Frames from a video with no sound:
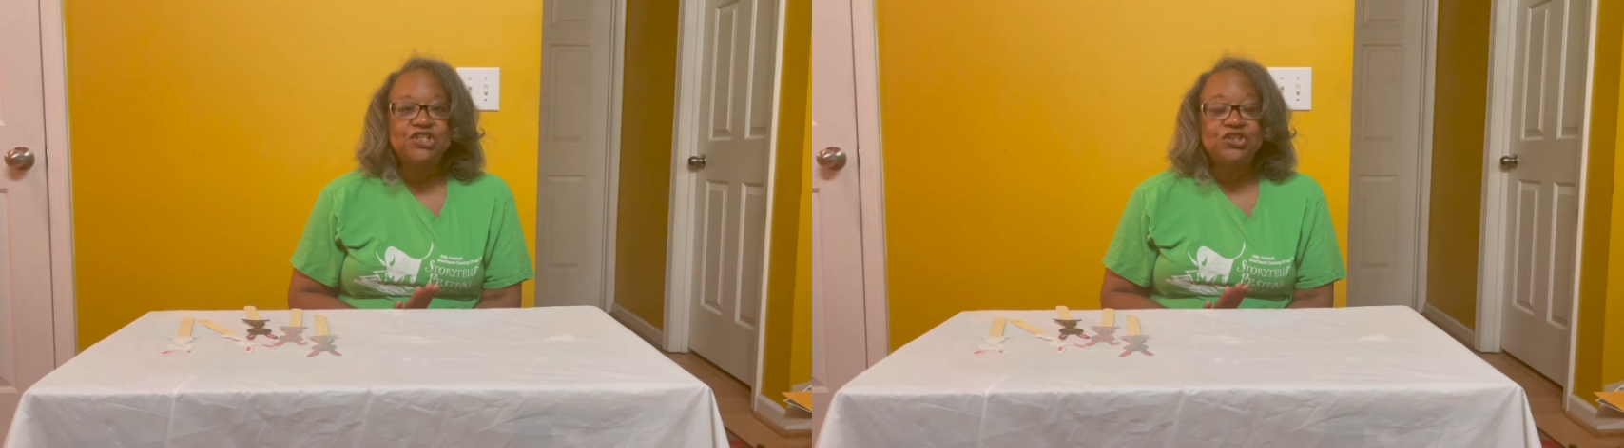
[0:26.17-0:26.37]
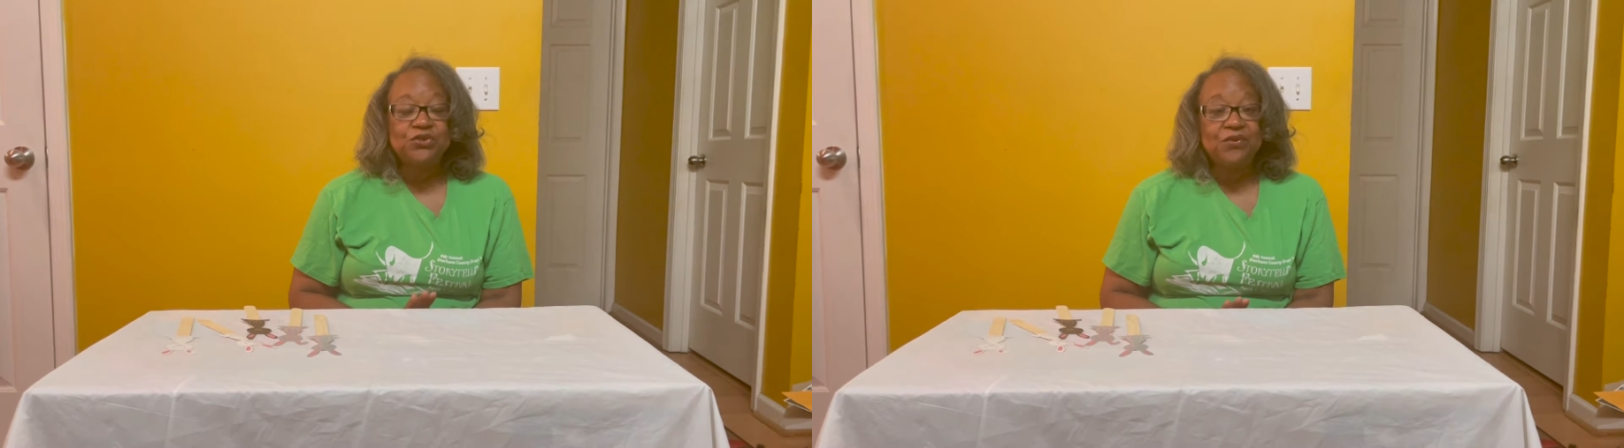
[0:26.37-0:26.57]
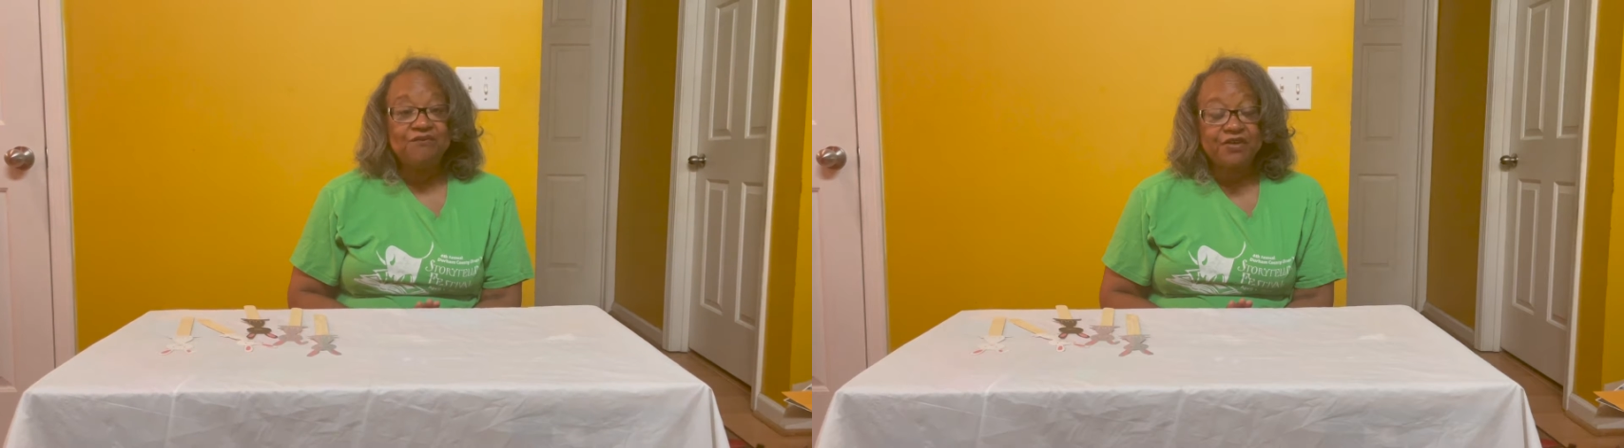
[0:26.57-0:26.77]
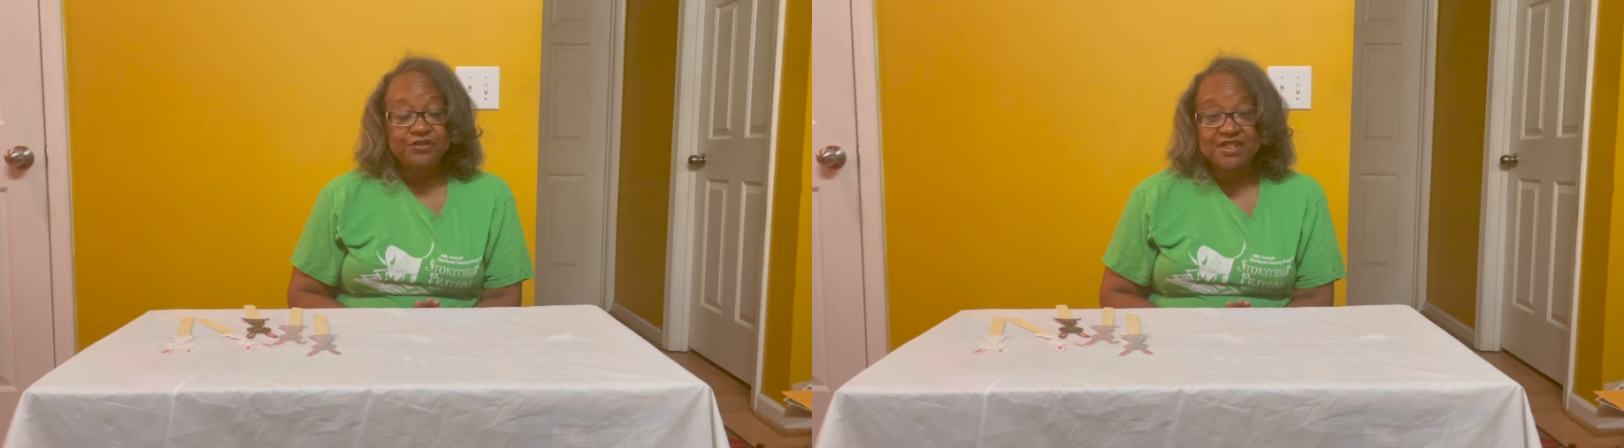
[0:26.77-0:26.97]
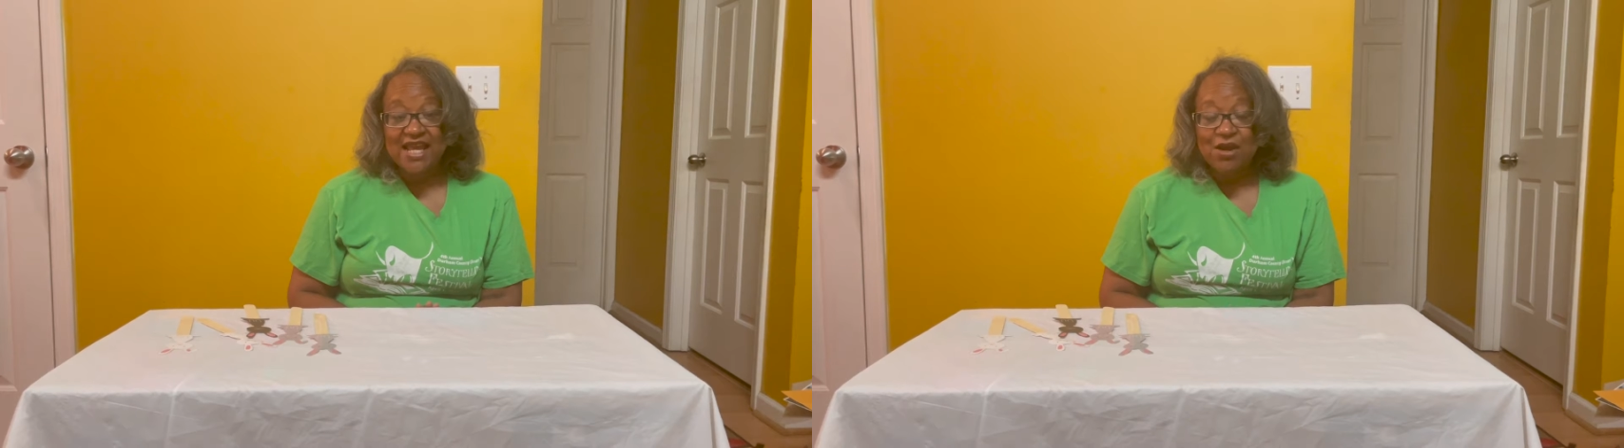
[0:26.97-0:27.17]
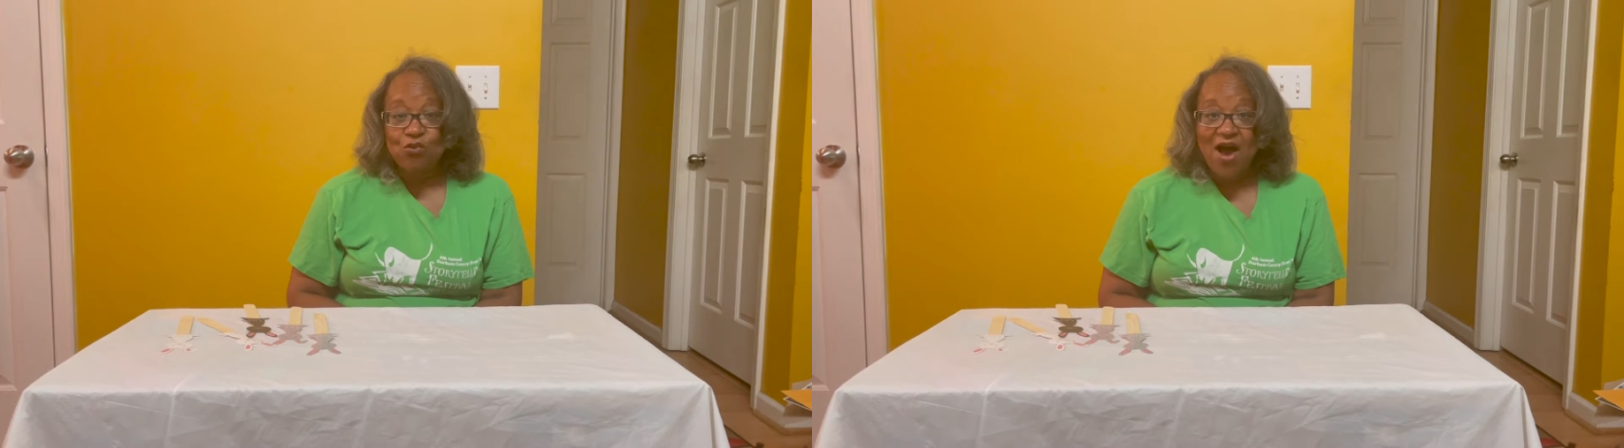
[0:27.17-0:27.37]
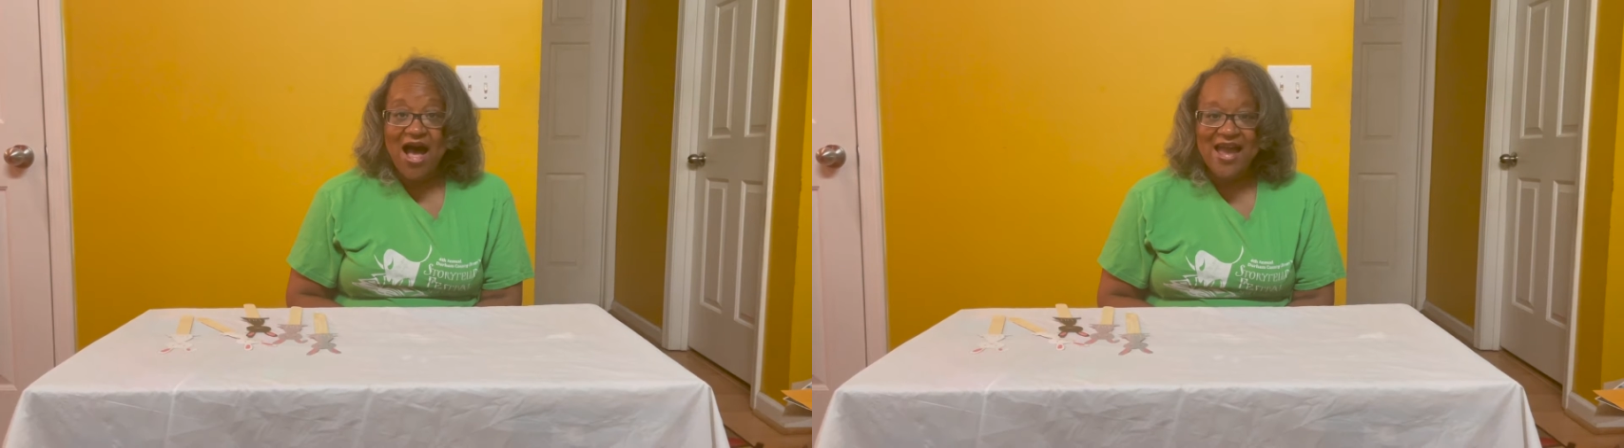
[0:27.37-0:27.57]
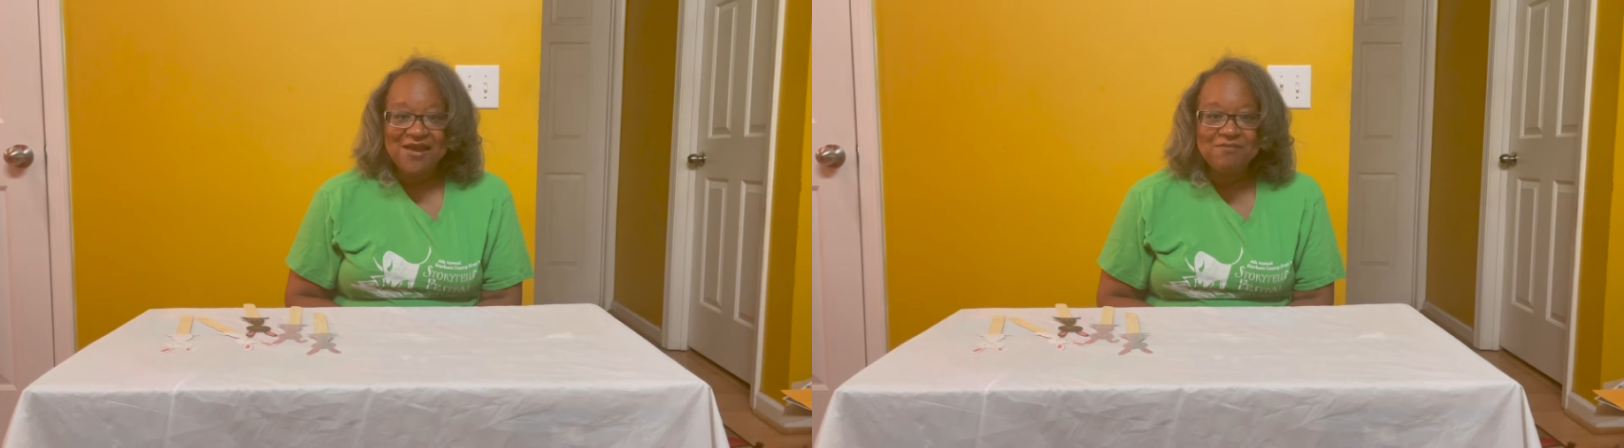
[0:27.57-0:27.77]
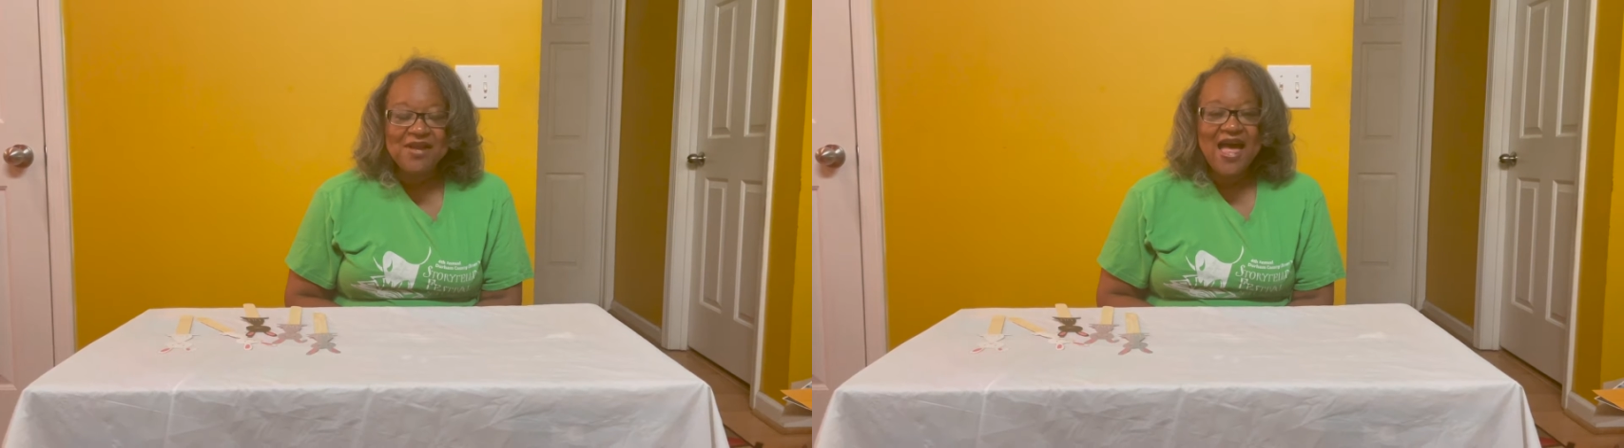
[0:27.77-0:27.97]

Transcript: to do first a rhyme,